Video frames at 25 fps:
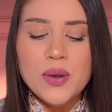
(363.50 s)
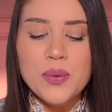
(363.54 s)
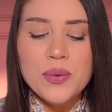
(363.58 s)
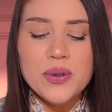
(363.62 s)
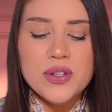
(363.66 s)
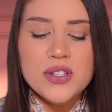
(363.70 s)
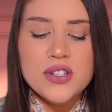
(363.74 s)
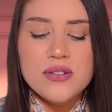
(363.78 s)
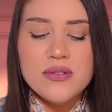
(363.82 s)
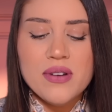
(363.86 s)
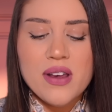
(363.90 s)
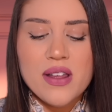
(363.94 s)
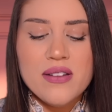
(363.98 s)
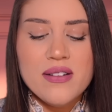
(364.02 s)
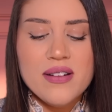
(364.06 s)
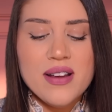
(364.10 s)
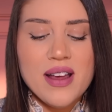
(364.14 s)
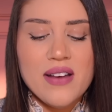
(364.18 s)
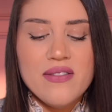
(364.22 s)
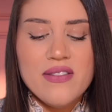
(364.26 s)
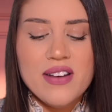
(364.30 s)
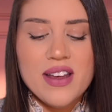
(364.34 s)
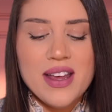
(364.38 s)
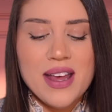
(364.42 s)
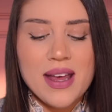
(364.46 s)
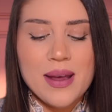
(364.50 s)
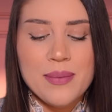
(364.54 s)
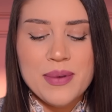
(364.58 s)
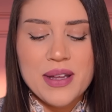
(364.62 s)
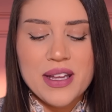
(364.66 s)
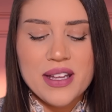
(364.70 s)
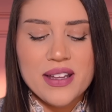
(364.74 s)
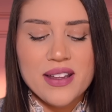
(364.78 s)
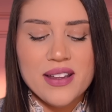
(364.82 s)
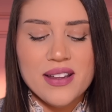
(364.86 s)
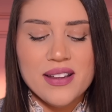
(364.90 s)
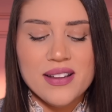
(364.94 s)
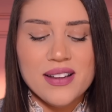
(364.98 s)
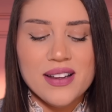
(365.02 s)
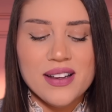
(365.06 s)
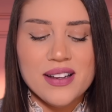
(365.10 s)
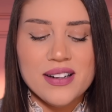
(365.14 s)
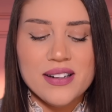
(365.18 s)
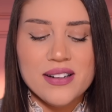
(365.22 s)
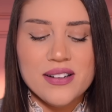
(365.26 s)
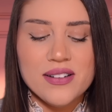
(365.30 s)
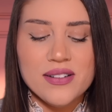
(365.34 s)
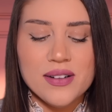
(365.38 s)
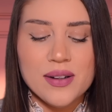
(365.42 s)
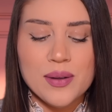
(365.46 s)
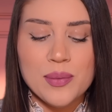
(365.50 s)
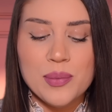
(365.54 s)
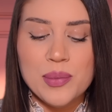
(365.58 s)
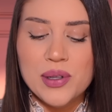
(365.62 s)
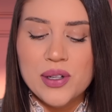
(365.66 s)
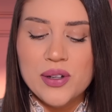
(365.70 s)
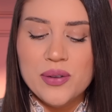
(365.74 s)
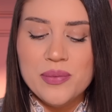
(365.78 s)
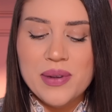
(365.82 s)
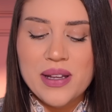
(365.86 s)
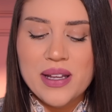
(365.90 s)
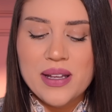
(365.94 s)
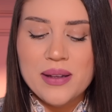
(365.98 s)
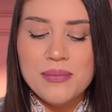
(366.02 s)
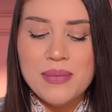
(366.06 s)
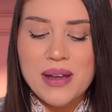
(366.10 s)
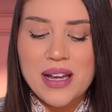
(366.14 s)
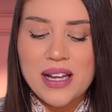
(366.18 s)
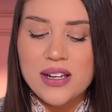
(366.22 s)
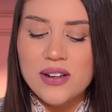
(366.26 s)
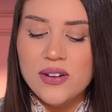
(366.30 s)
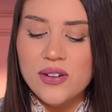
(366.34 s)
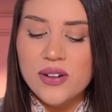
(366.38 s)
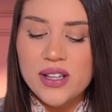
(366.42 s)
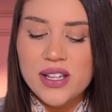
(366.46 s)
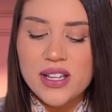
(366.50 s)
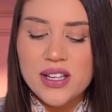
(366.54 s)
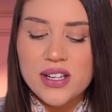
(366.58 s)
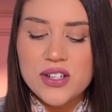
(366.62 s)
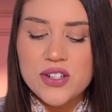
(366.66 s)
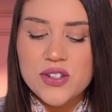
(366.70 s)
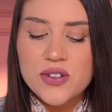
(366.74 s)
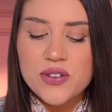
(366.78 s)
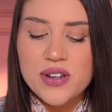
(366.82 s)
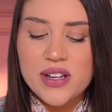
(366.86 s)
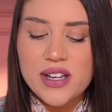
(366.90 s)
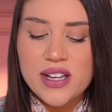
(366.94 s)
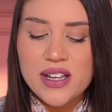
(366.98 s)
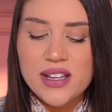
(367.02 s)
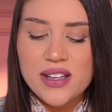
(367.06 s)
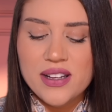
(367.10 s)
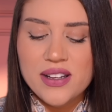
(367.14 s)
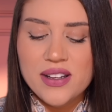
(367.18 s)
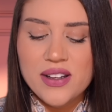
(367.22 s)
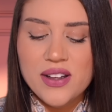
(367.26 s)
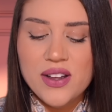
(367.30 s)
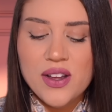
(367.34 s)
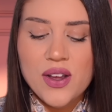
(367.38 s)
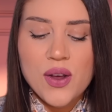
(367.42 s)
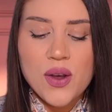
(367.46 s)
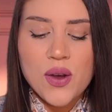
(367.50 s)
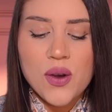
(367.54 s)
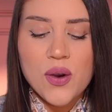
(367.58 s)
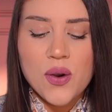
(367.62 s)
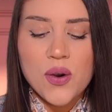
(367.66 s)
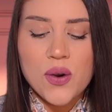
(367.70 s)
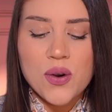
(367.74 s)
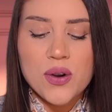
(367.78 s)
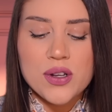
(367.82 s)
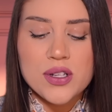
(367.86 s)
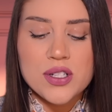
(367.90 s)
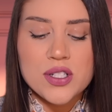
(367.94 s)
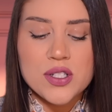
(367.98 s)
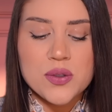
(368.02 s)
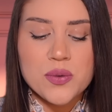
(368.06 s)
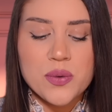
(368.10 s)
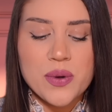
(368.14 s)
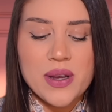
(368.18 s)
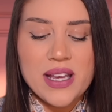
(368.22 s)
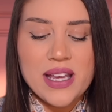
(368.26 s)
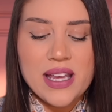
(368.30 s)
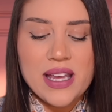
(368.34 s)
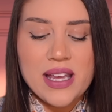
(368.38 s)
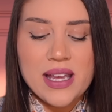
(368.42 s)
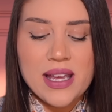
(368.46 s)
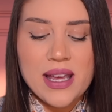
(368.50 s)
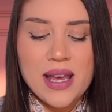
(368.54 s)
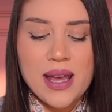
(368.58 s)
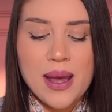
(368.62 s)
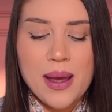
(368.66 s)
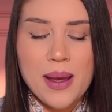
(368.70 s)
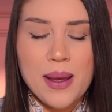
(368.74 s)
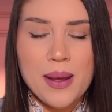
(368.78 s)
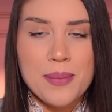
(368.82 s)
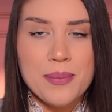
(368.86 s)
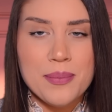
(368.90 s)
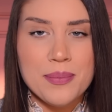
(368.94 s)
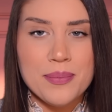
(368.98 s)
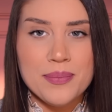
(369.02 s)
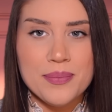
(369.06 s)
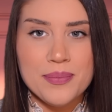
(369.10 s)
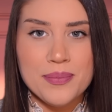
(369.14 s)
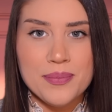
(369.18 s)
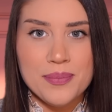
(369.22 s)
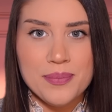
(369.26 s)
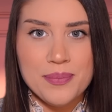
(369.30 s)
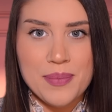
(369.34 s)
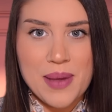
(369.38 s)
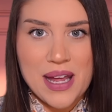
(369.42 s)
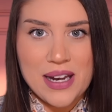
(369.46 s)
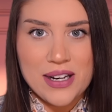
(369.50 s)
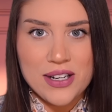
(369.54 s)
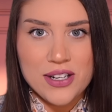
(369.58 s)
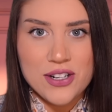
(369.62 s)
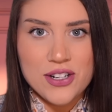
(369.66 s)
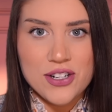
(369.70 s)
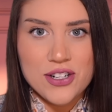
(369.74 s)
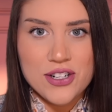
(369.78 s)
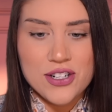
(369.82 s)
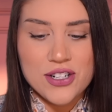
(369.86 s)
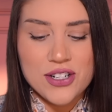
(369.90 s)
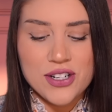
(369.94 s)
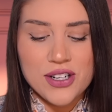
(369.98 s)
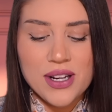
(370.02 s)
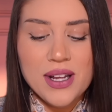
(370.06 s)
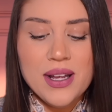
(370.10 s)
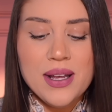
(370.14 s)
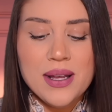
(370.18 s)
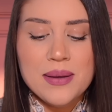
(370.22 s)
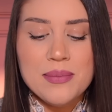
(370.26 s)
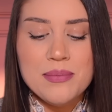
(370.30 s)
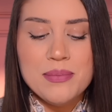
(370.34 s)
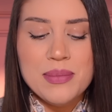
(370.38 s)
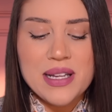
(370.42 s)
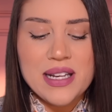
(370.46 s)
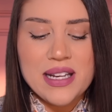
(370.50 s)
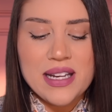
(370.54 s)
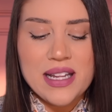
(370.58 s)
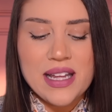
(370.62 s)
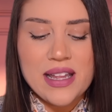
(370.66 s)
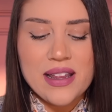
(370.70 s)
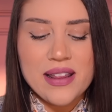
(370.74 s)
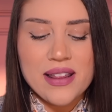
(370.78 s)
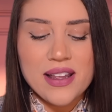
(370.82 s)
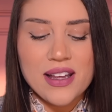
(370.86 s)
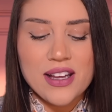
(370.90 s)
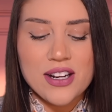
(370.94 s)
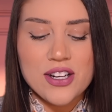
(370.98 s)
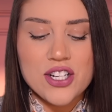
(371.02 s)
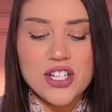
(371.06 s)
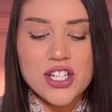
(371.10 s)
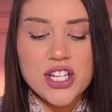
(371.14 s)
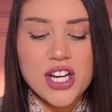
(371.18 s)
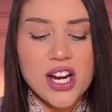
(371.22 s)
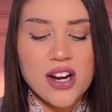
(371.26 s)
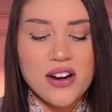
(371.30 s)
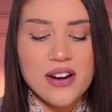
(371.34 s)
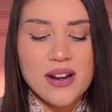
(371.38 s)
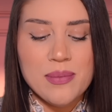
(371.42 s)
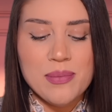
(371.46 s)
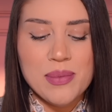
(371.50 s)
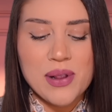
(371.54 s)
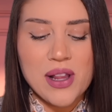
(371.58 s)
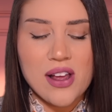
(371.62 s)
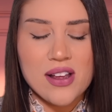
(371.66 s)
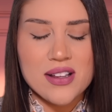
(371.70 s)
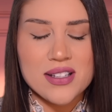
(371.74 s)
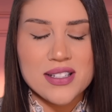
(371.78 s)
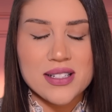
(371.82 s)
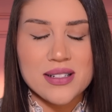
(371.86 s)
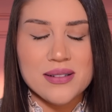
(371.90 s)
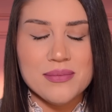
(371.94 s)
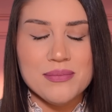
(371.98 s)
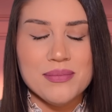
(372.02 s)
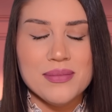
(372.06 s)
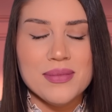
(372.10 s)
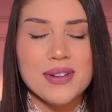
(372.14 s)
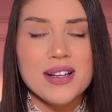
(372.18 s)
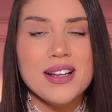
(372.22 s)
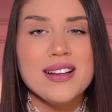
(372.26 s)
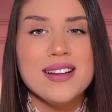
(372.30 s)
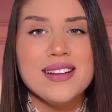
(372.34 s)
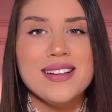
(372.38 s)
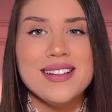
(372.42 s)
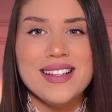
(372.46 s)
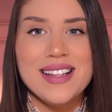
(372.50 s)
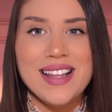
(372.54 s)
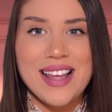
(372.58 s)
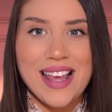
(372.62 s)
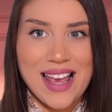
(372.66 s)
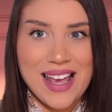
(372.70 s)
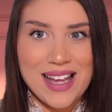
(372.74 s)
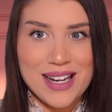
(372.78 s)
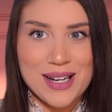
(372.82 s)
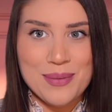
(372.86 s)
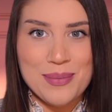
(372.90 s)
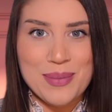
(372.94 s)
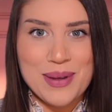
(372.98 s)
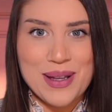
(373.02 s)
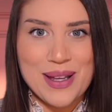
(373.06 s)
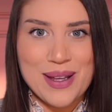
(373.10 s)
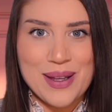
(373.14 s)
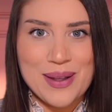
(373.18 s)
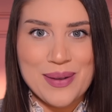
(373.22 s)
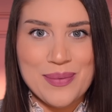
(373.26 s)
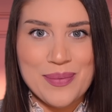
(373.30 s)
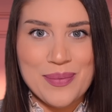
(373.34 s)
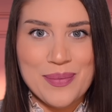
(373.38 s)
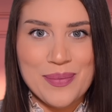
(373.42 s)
Would you rather have a hammock under a blooming magnolia tree or a swinging bench beneath a cherry blossom canopy?